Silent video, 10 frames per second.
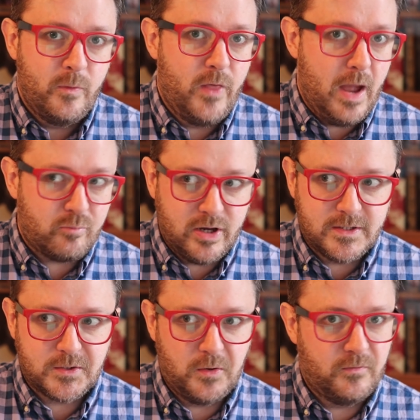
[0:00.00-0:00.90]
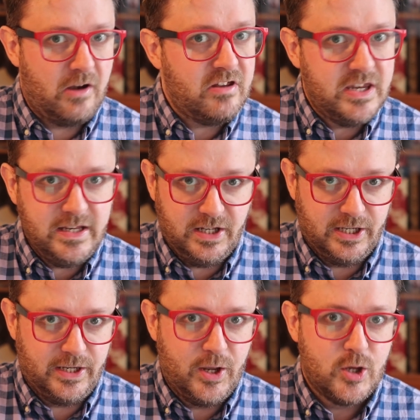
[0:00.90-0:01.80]
that brings us on very
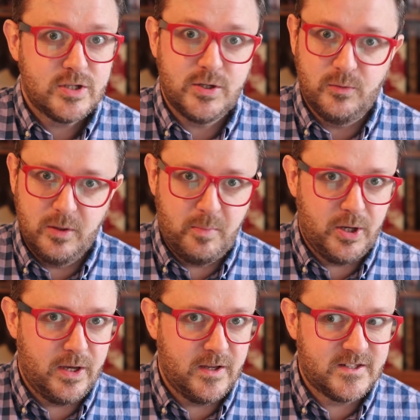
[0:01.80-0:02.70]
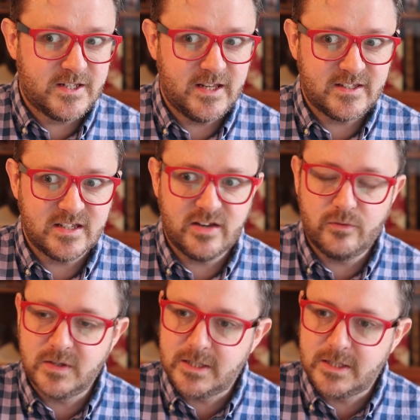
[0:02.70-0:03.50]
neatly to the birds. It's a different